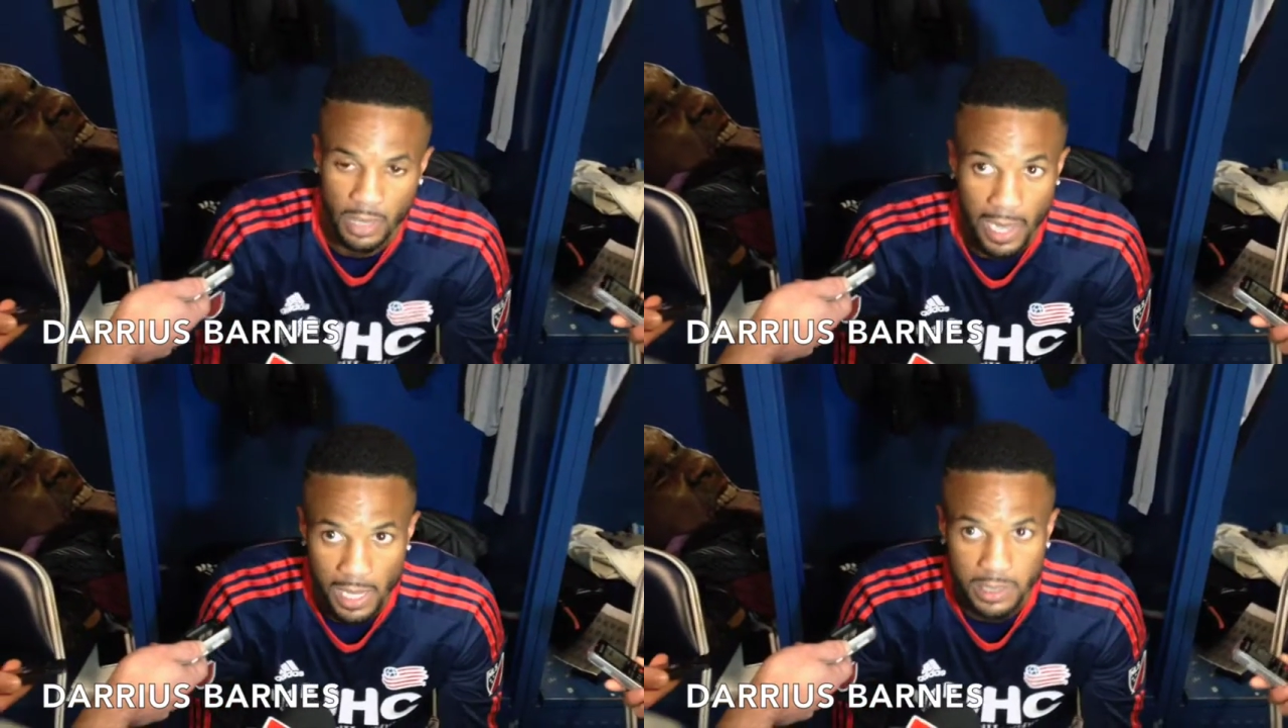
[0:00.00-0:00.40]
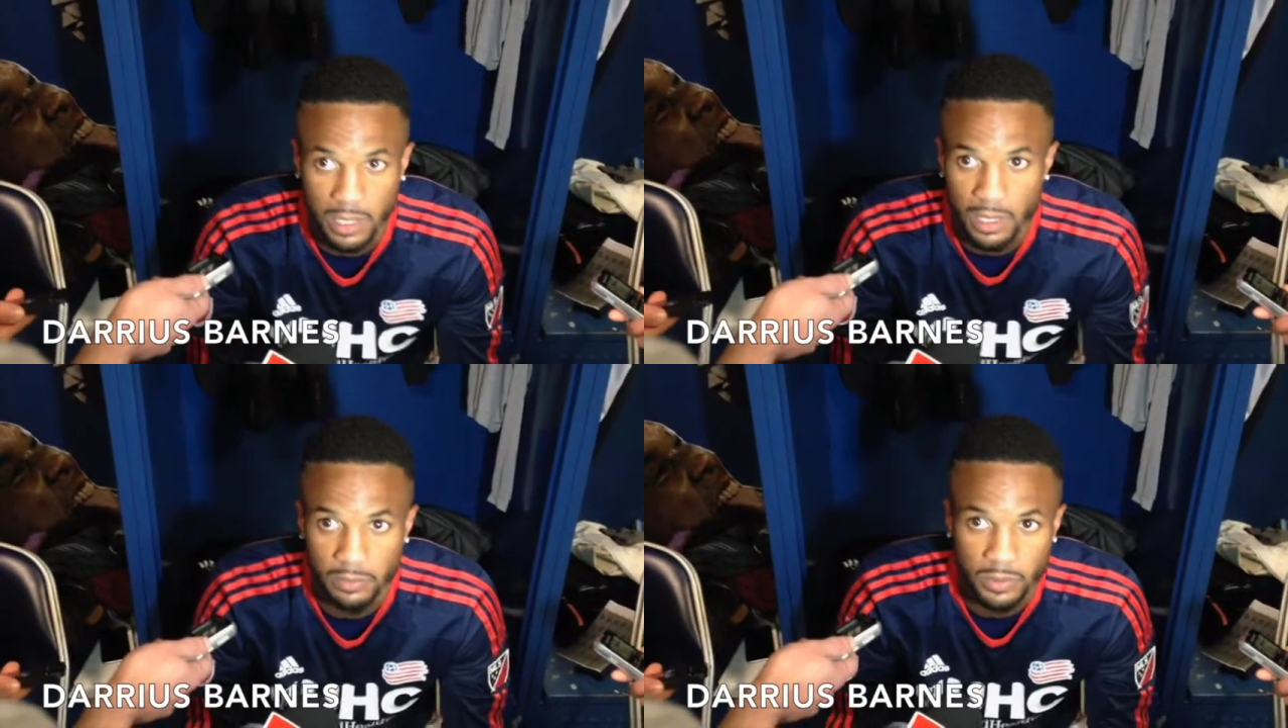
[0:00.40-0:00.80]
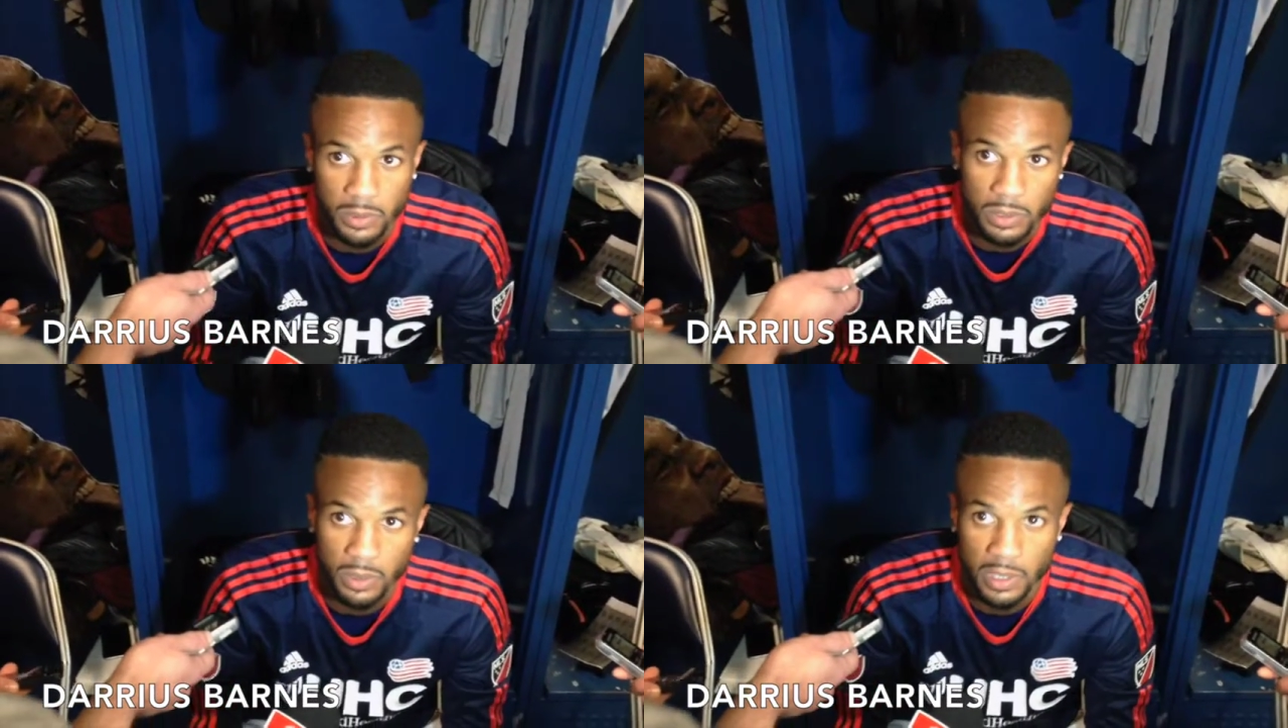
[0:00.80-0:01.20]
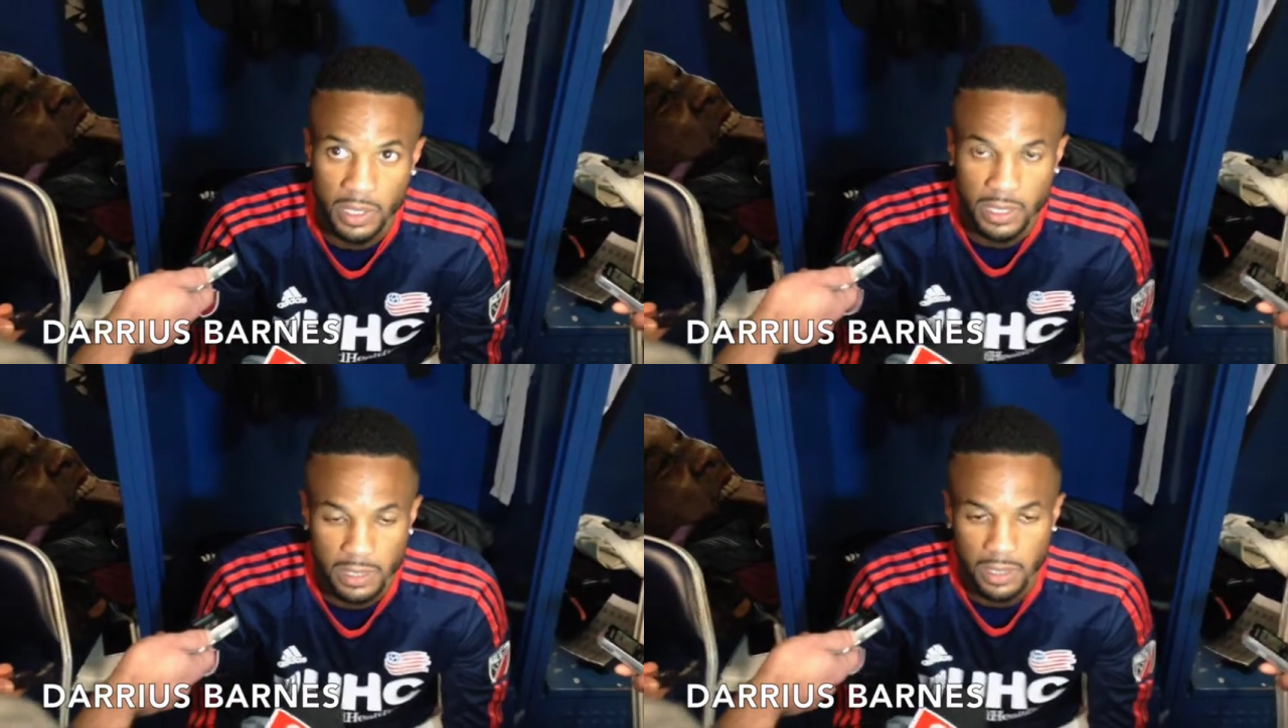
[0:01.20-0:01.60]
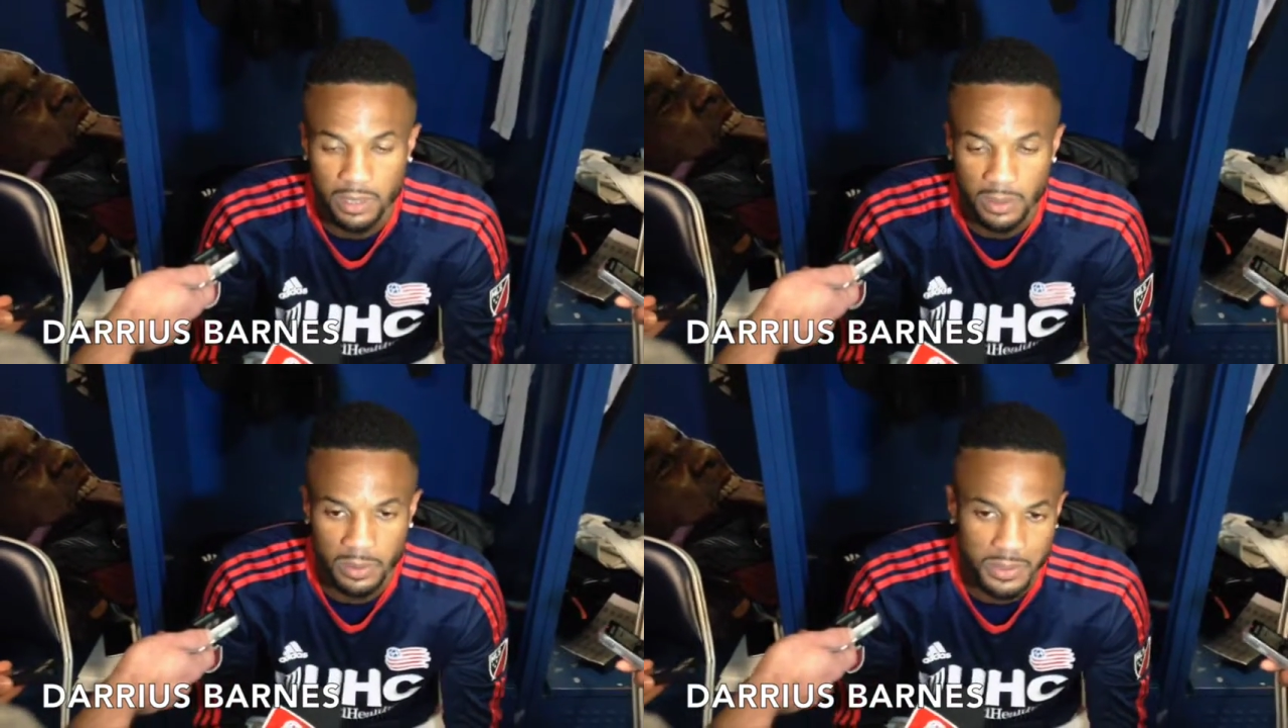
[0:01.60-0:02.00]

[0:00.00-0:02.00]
I asked Kellen if he was going in. He said no.